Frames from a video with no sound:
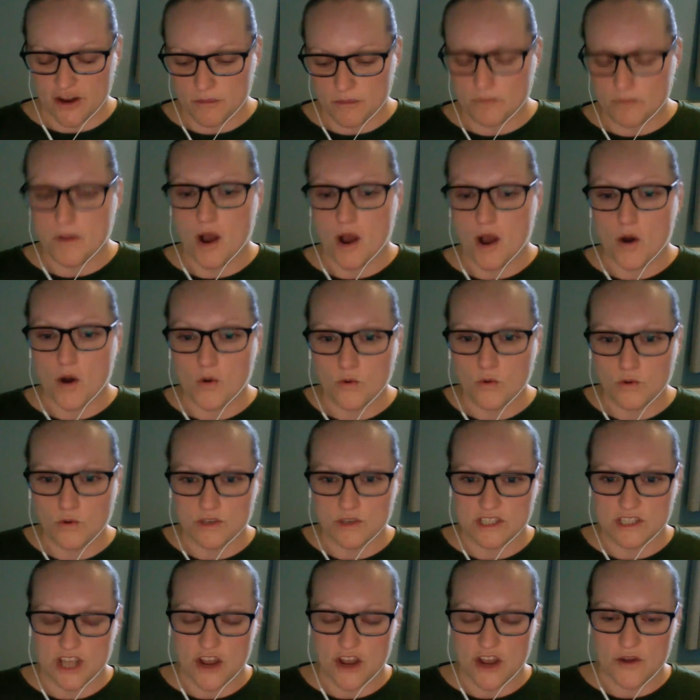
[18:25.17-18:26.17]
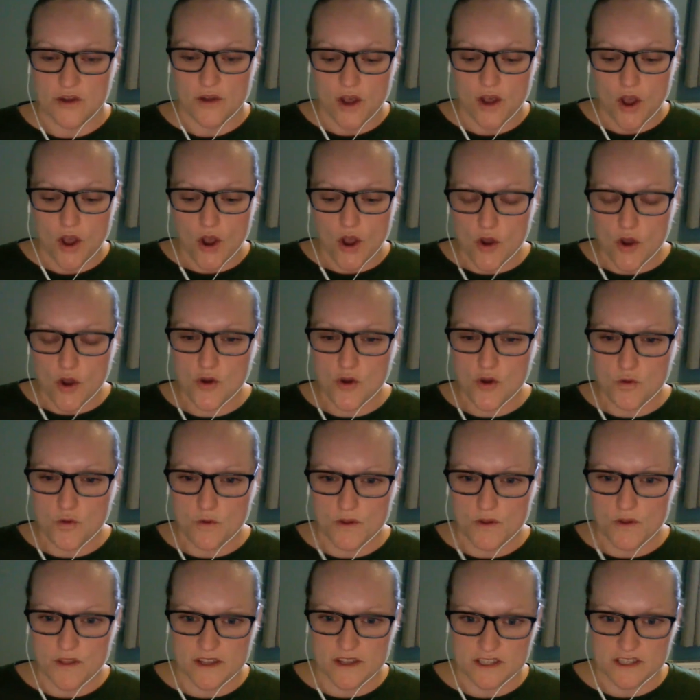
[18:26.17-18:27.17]
but also who were
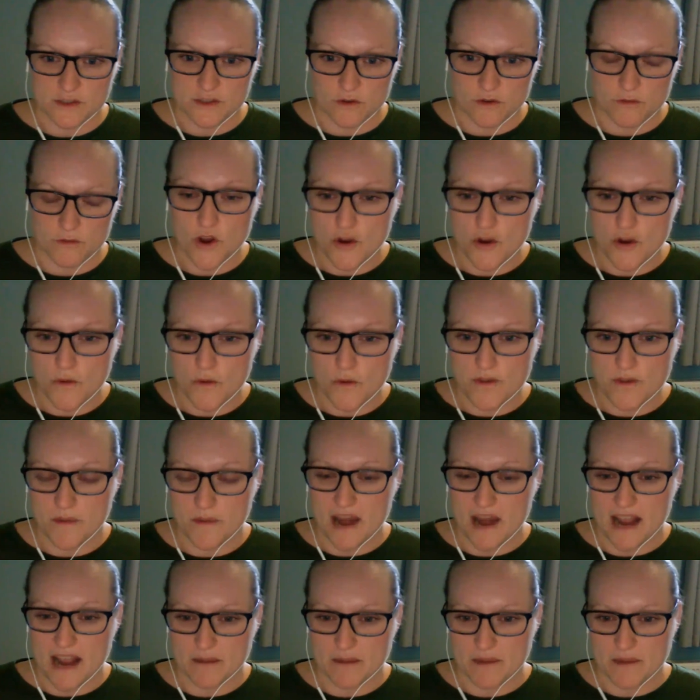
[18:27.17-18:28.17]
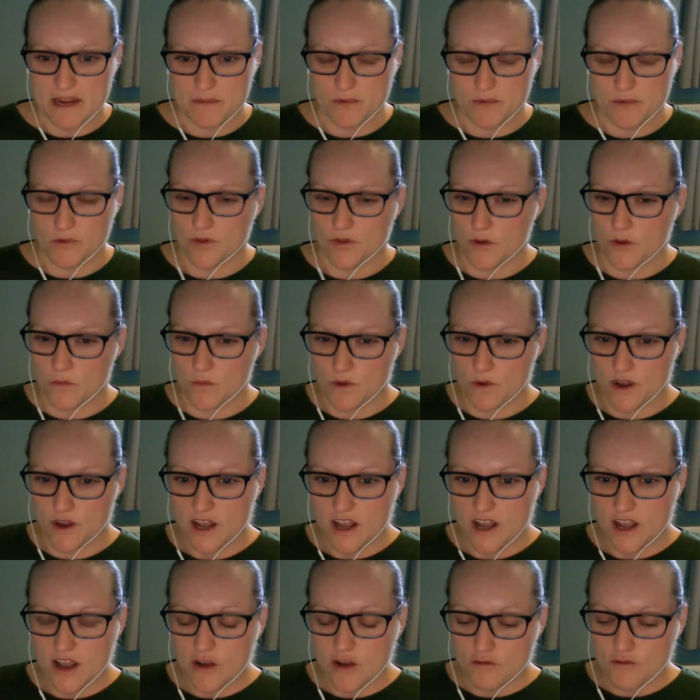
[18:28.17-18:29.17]
the Black people that were
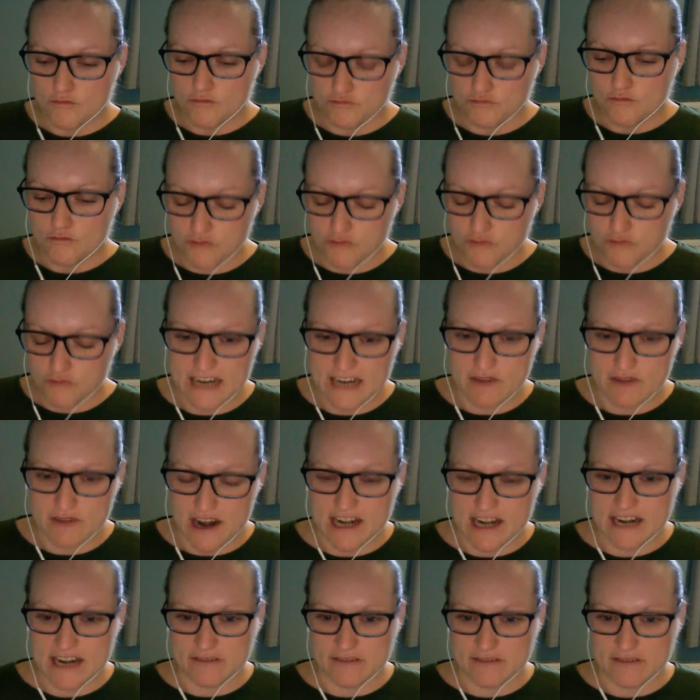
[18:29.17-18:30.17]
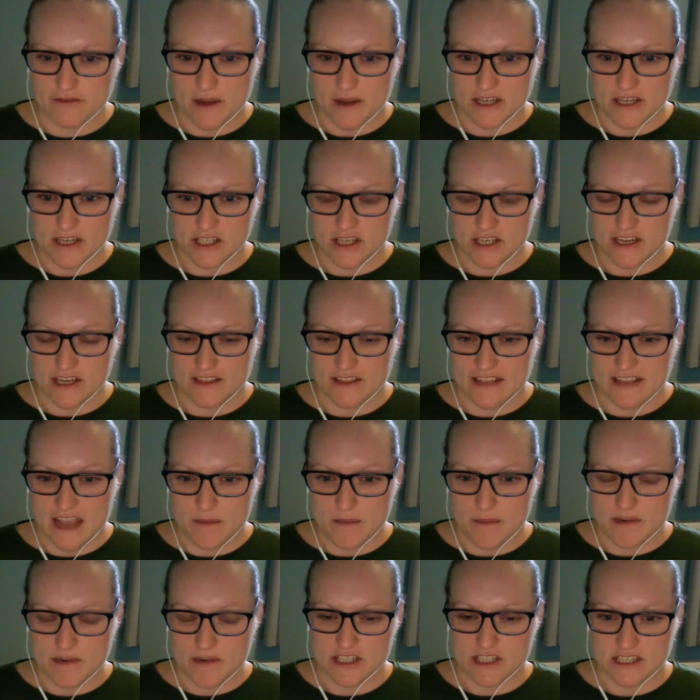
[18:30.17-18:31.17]
really, really influential in the
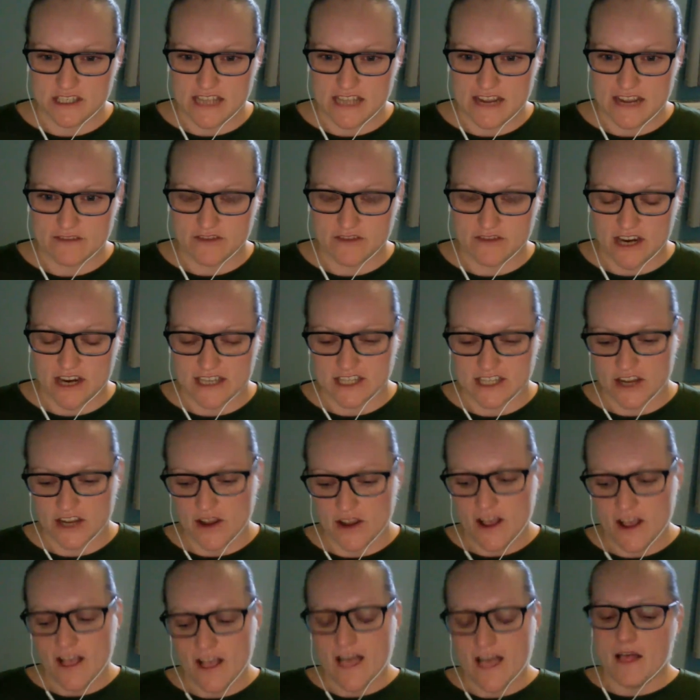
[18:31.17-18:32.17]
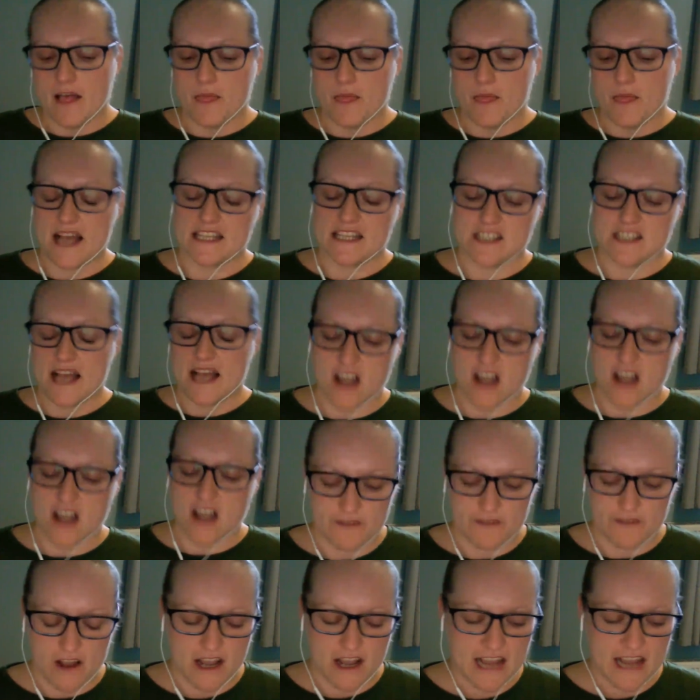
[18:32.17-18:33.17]
abolition of slave trade. So that's kind of,
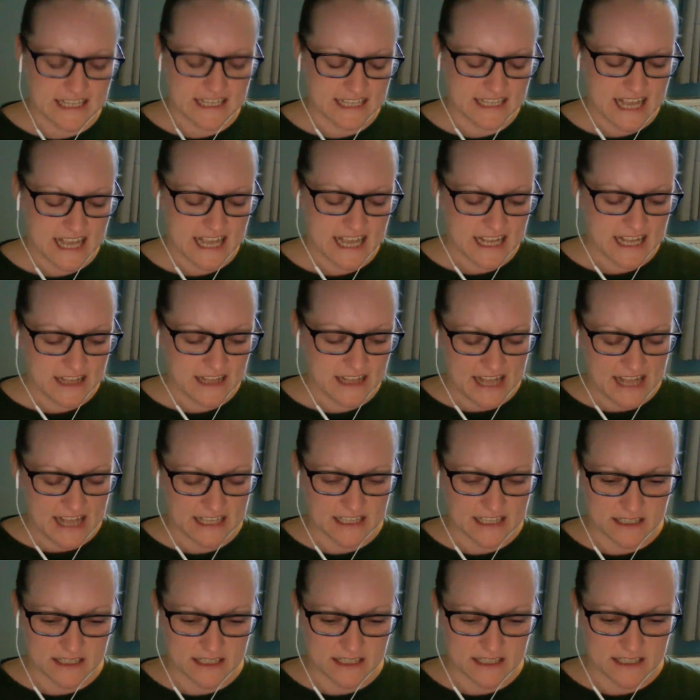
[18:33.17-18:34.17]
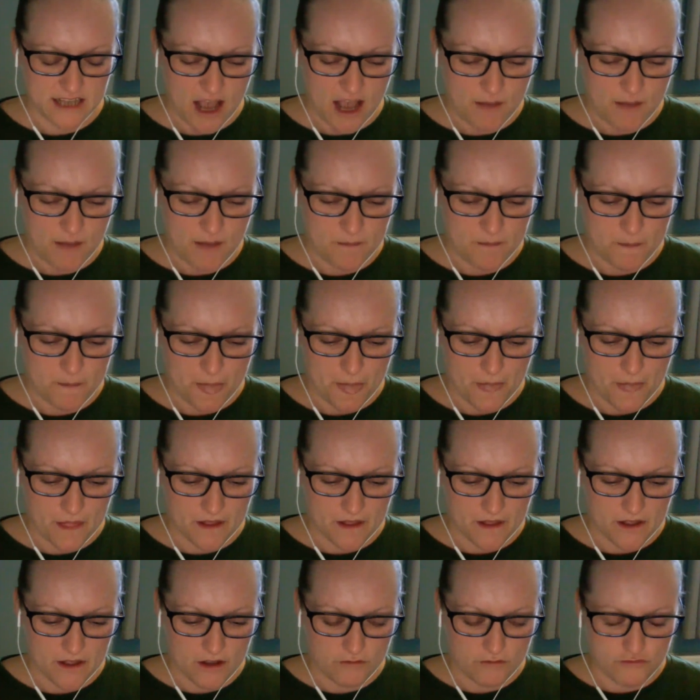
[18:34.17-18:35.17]
I guess that's
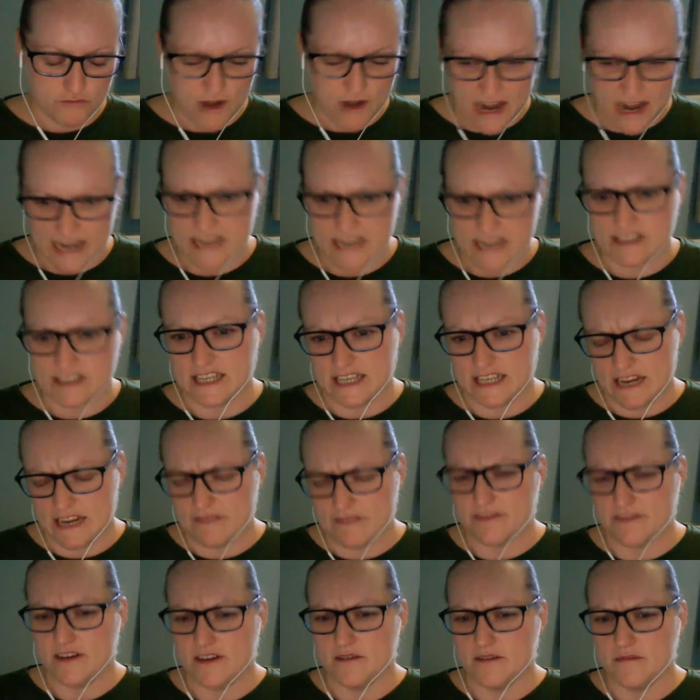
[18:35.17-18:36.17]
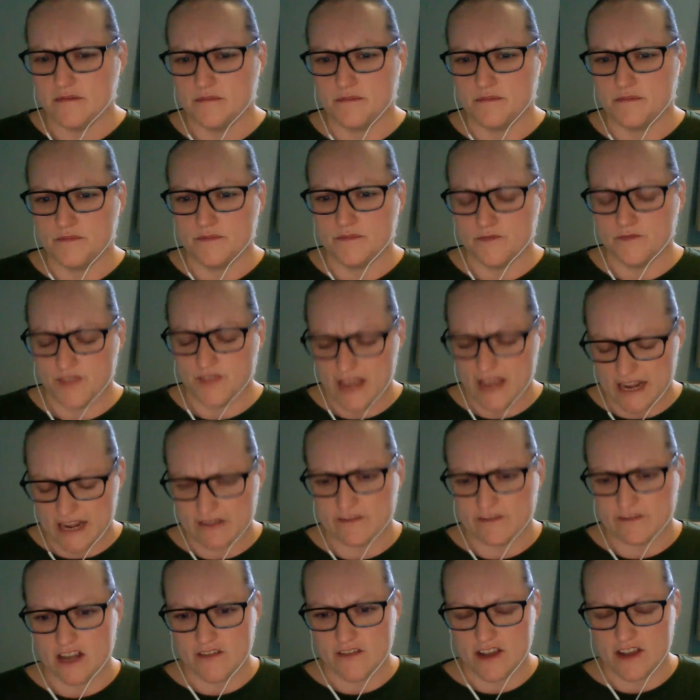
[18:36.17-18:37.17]
a really significant thing
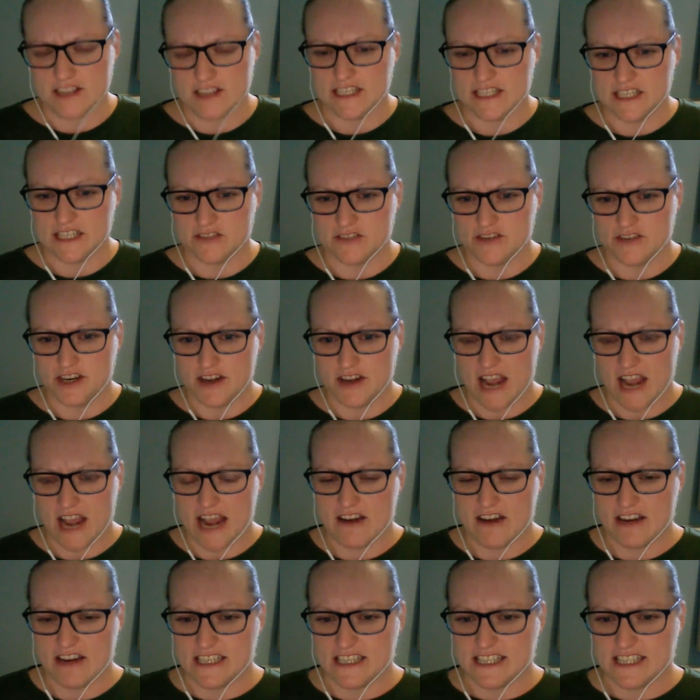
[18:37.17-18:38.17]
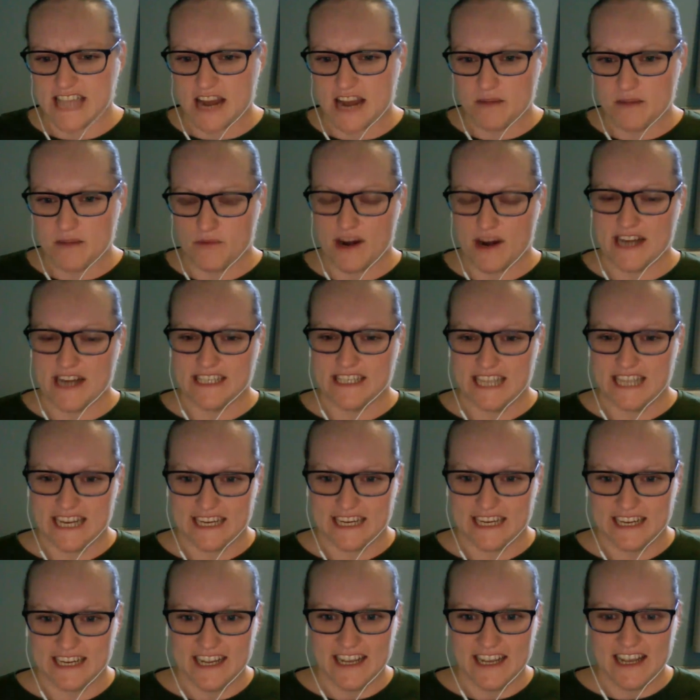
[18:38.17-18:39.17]
for Diverse History UK, is celebrating